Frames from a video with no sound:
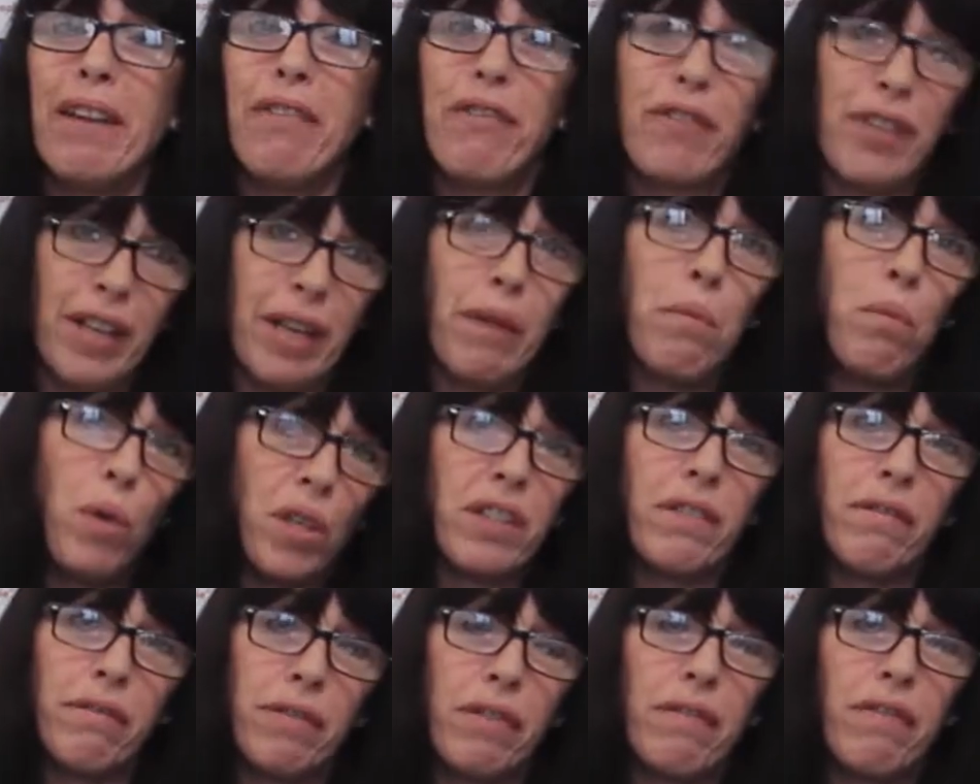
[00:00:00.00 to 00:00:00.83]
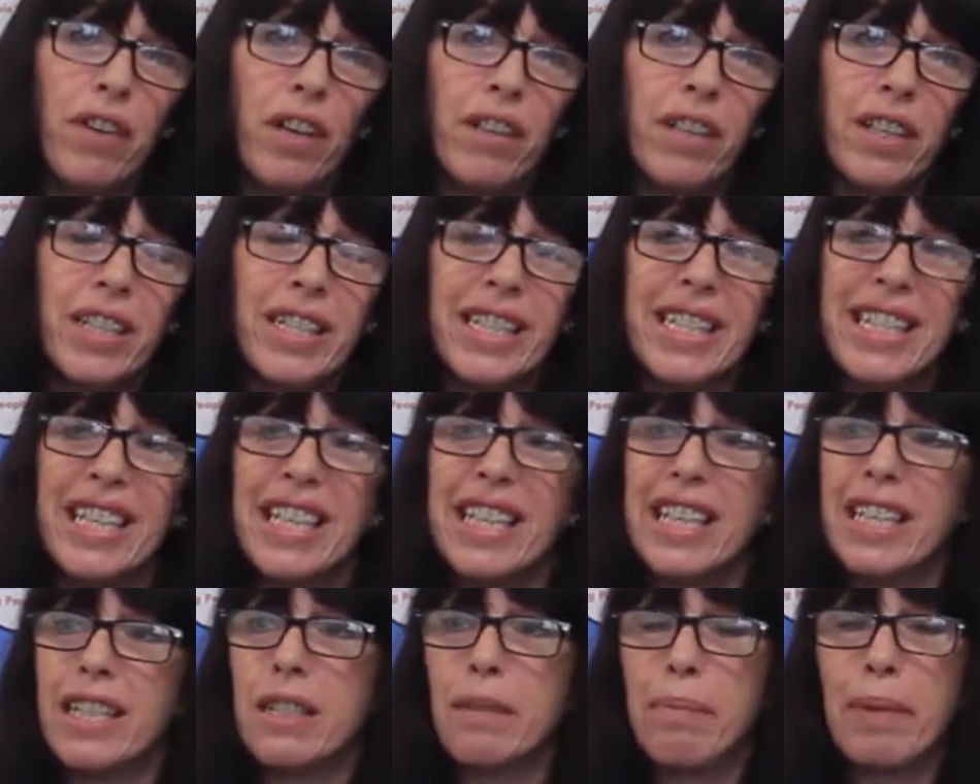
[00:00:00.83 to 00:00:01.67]
if it wasn't for
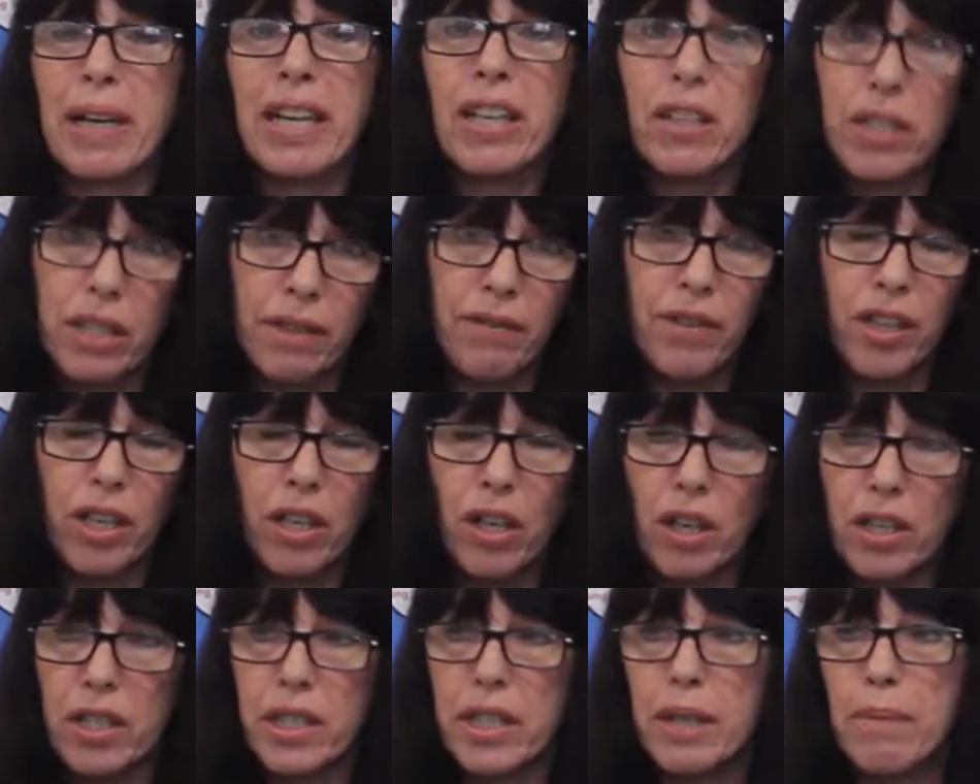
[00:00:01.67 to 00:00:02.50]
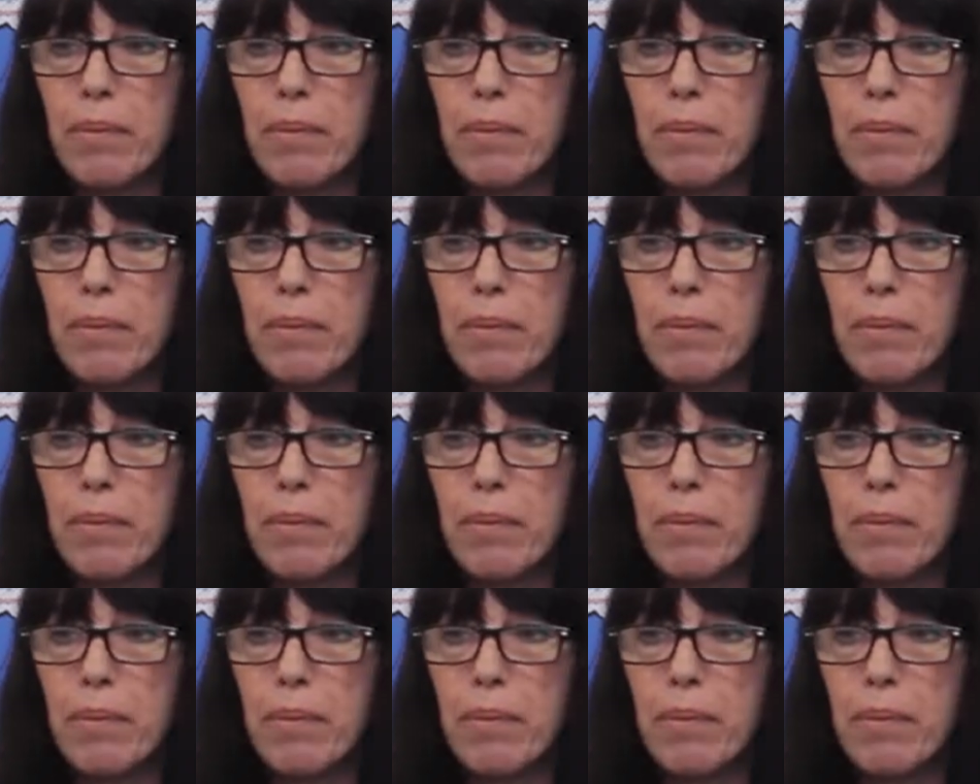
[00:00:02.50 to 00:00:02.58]
volunteers because of the cost